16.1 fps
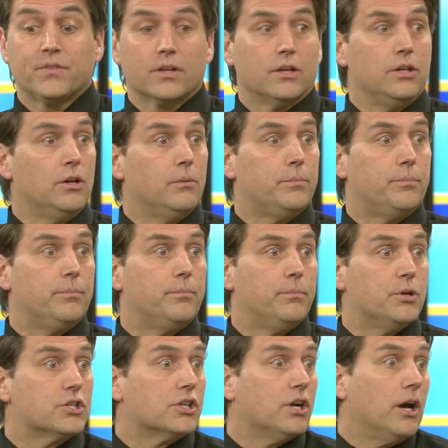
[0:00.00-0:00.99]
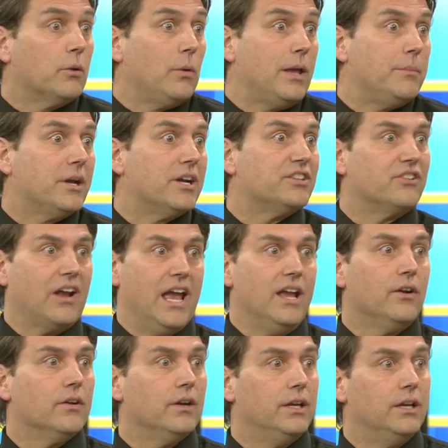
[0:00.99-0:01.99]
you know, push God away because they're
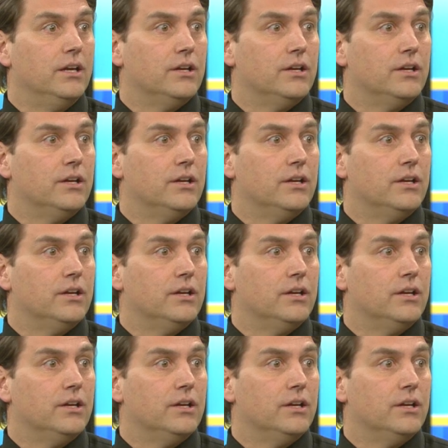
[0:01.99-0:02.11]
angry.